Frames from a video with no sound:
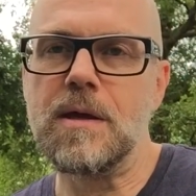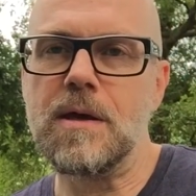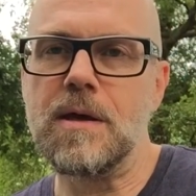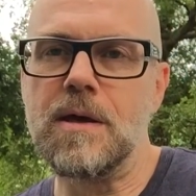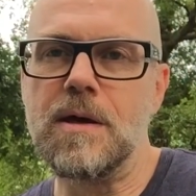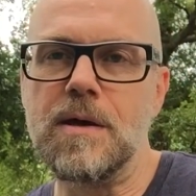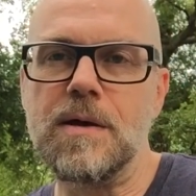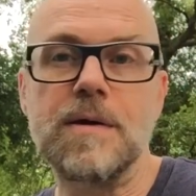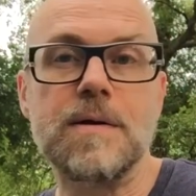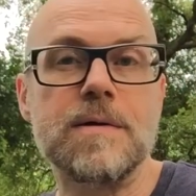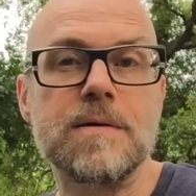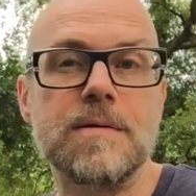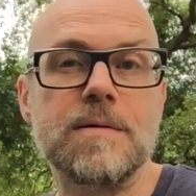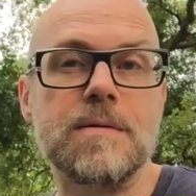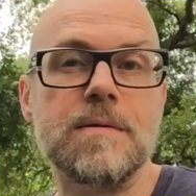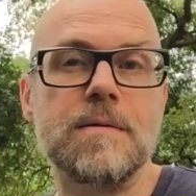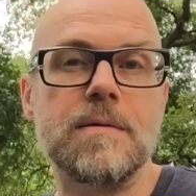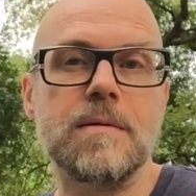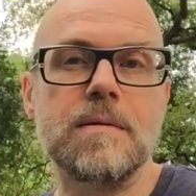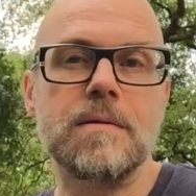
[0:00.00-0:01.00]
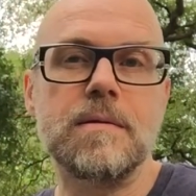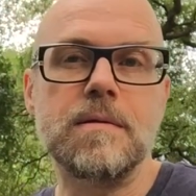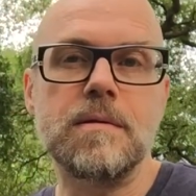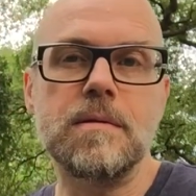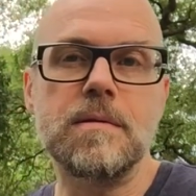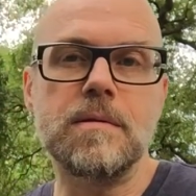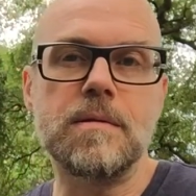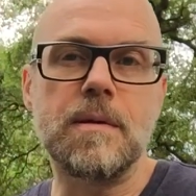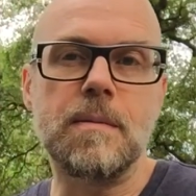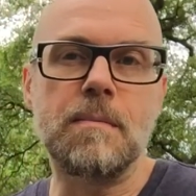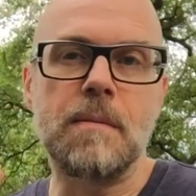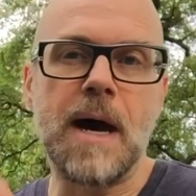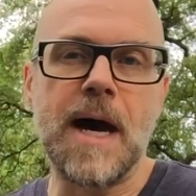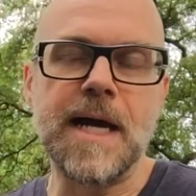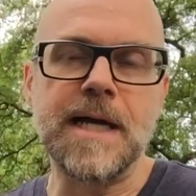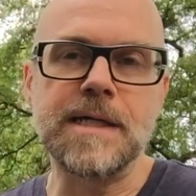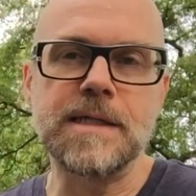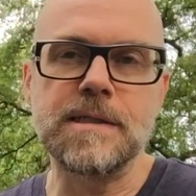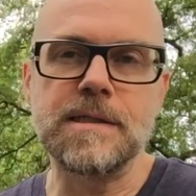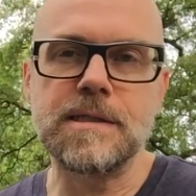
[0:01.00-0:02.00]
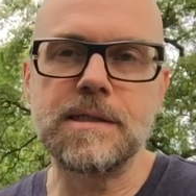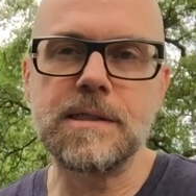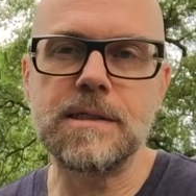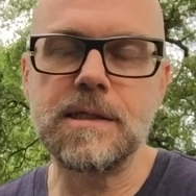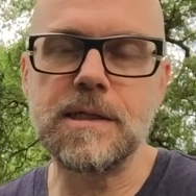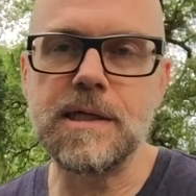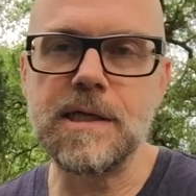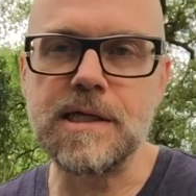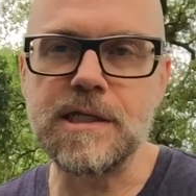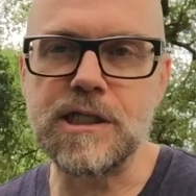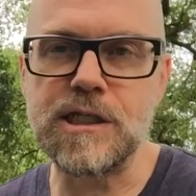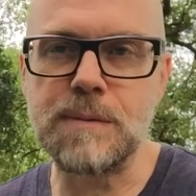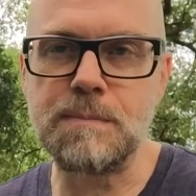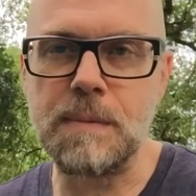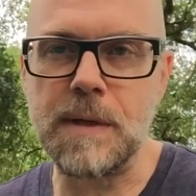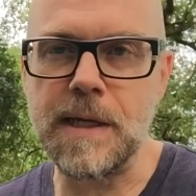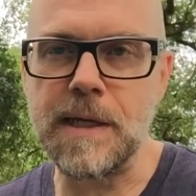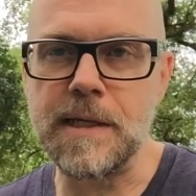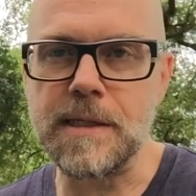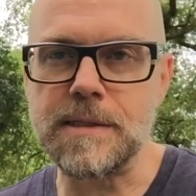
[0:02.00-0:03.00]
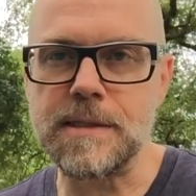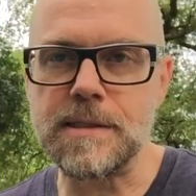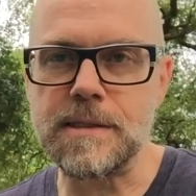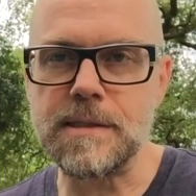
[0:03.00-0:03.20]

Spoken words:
uh, the mind is spinning